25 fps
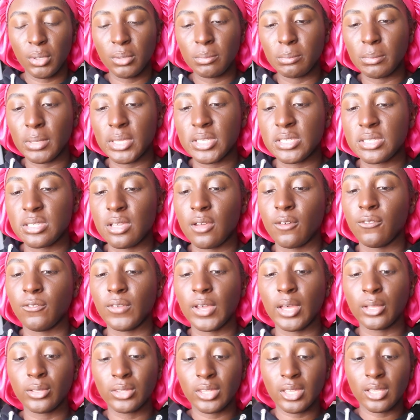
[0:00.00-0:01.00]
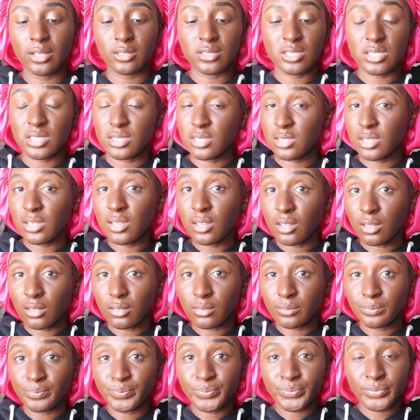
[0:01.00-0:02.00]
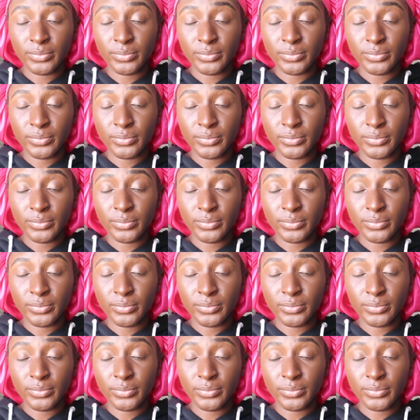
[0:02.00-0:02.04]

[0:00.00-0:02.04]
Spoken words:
put myself out there still,